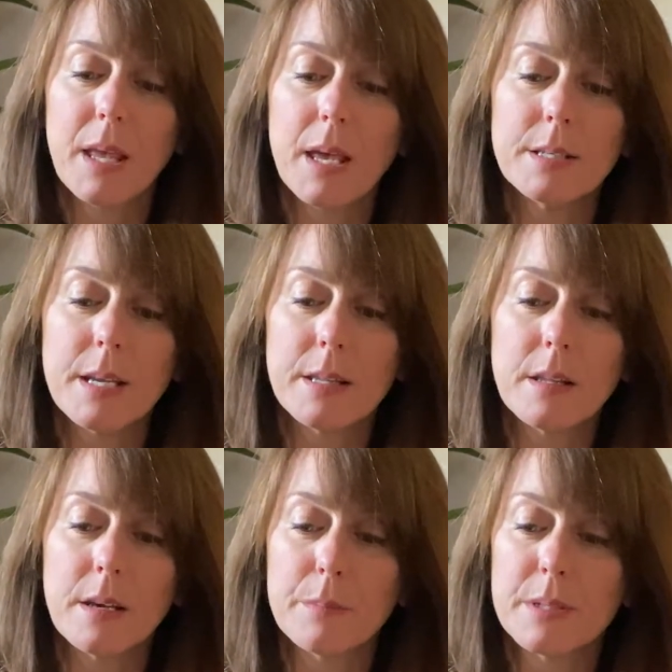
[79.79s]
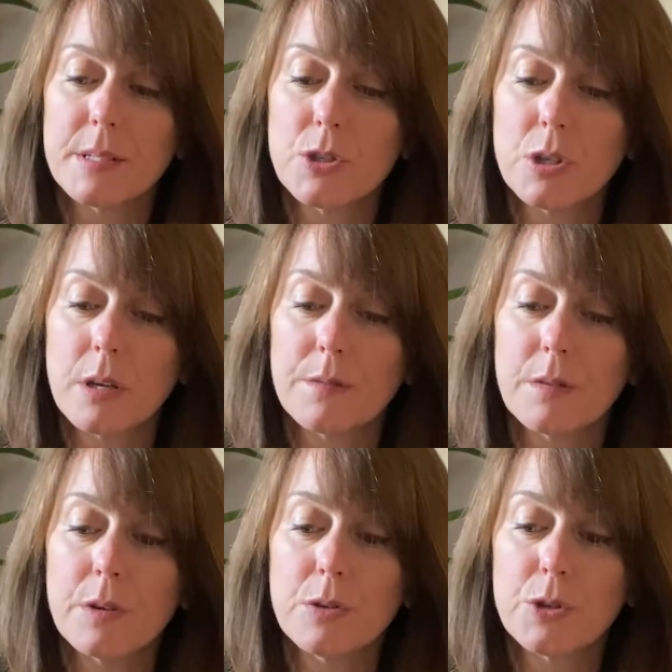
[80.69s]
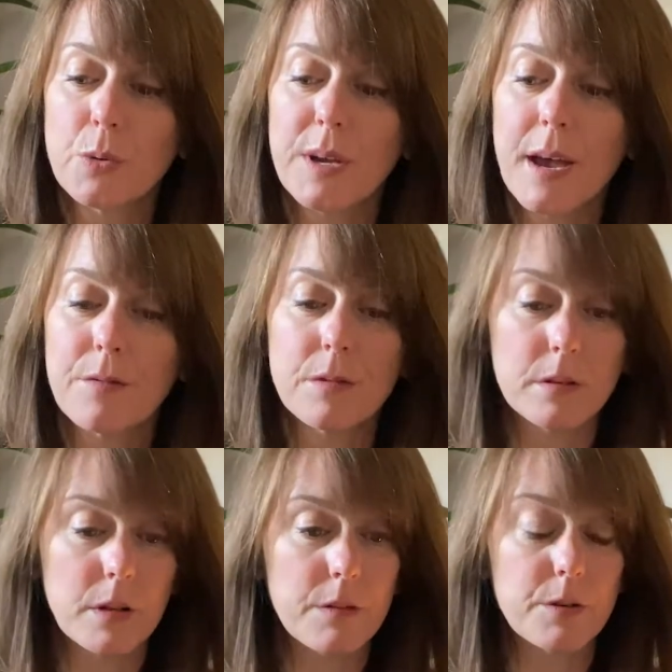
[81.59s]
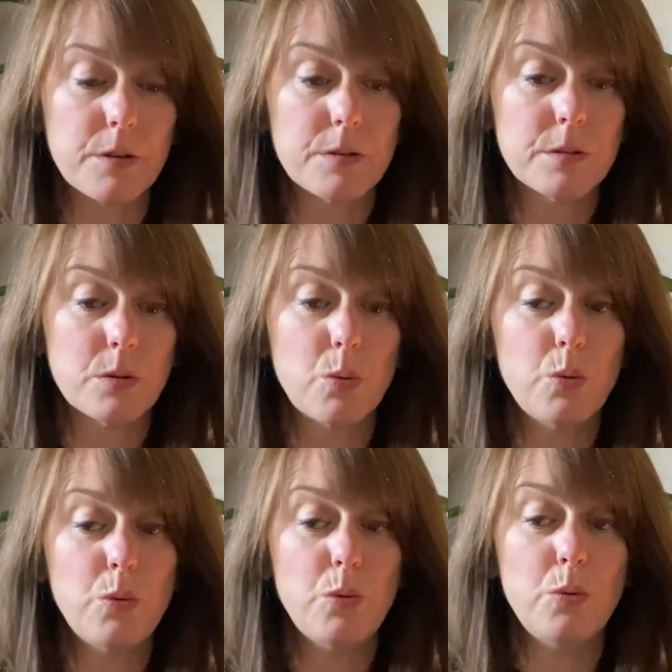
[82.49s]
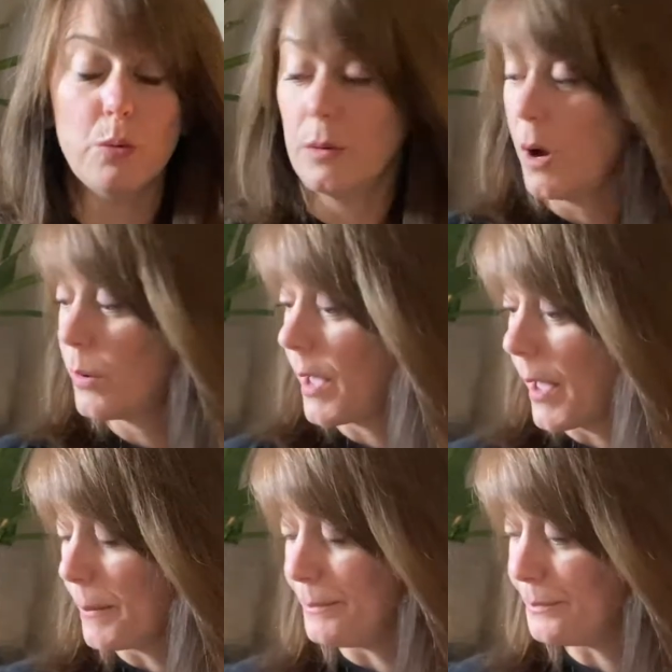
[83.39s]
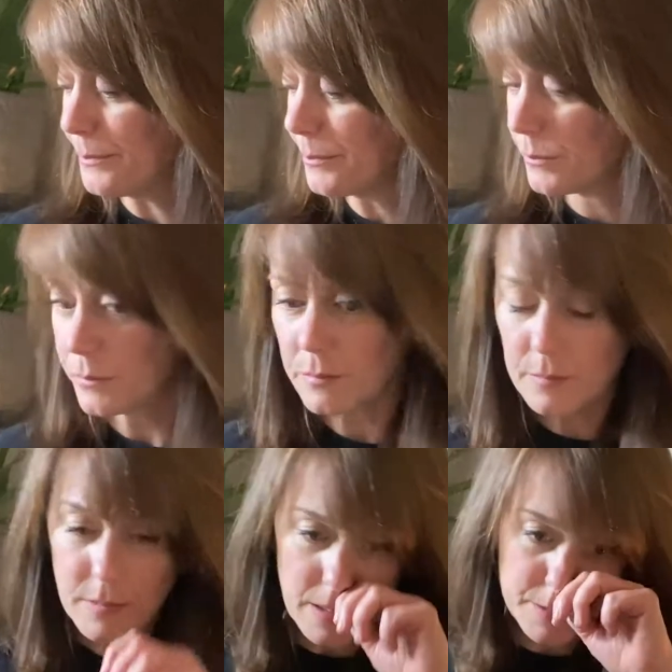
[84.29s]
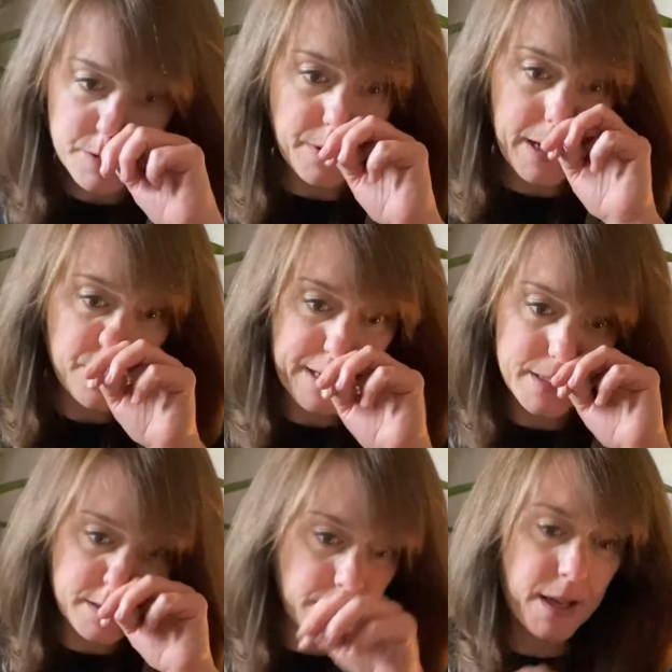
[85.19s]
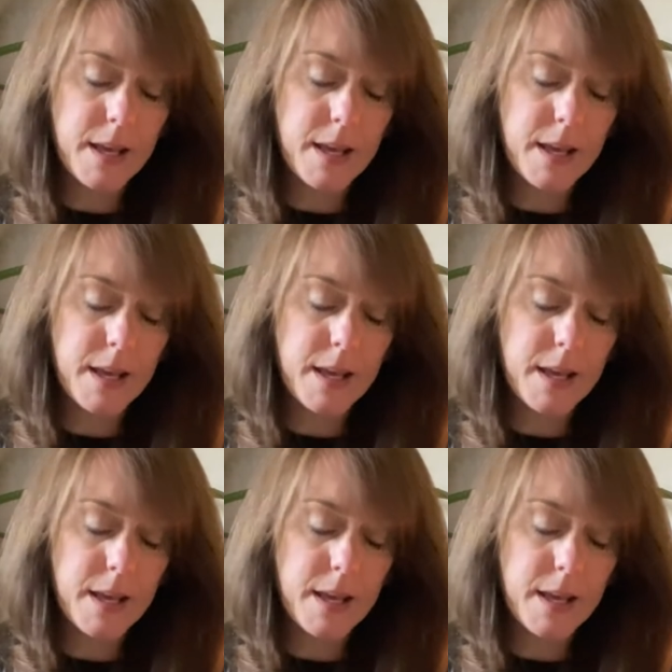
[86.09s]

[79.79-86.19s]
And in the position of the future, we have the Lovers. Ooh, okay. So Aries,